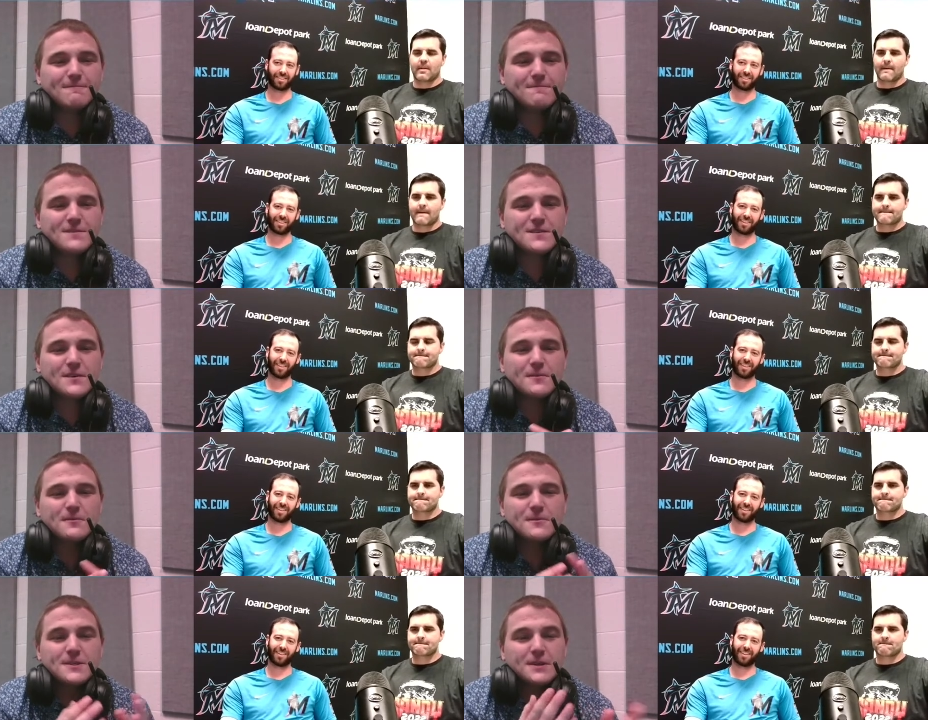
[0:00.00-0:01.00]
Speaker 1: so
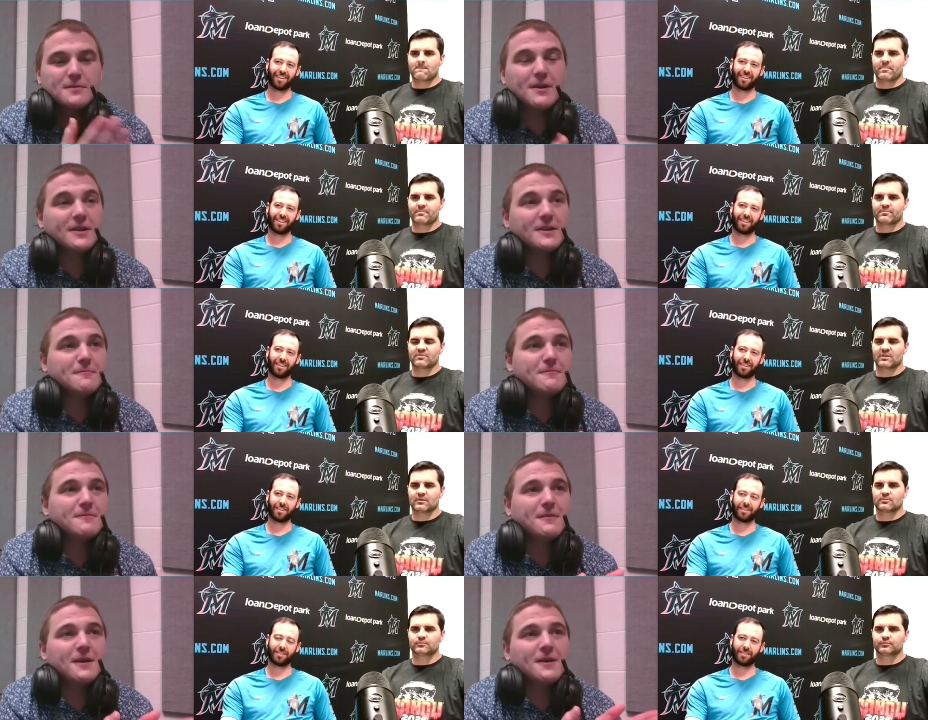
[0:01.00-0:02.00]
we talked about him.
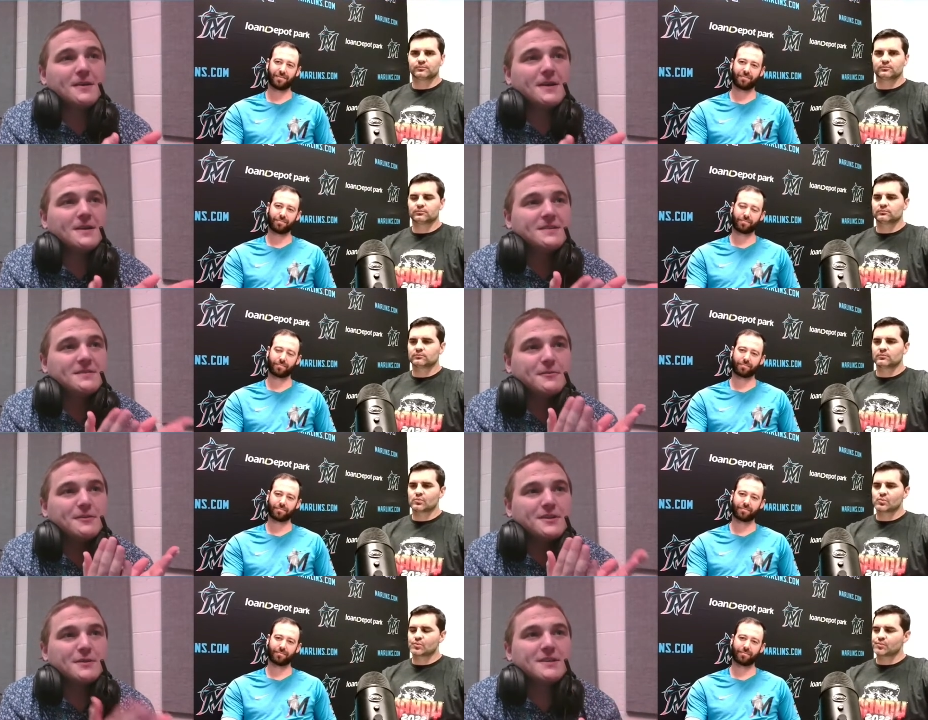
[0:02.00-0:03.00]
Uh, uh, we
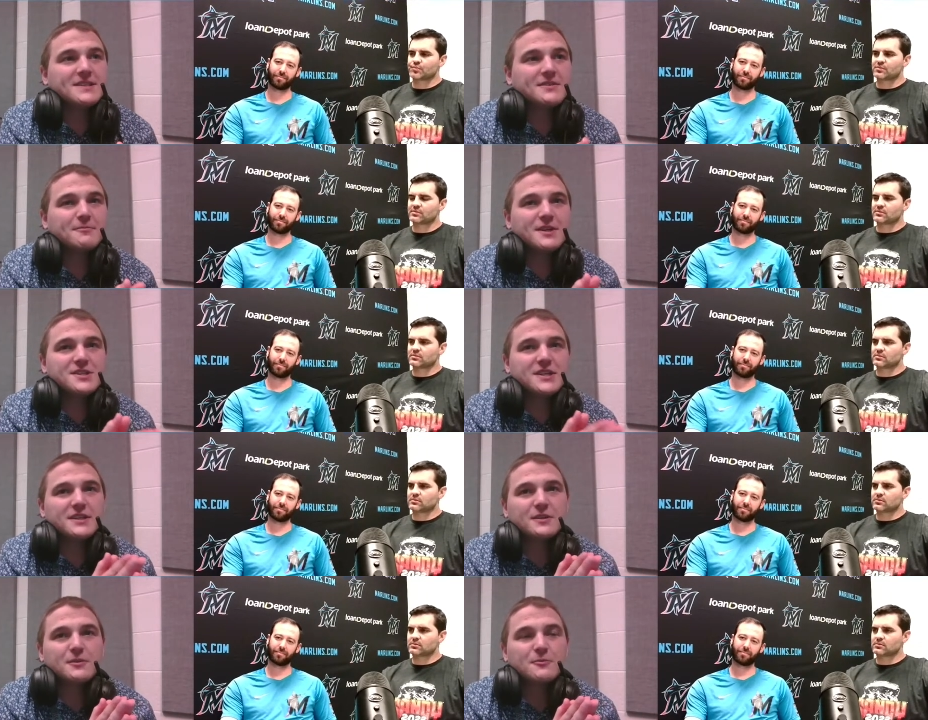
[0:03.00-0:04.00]
talked about Dylan pitching in
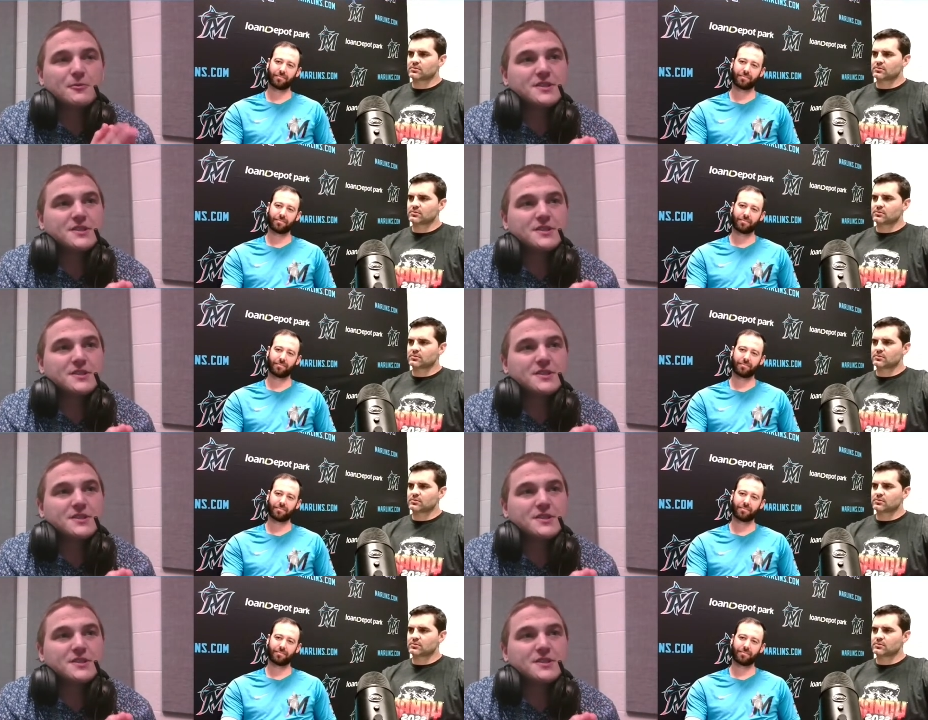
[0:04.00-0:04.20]
the World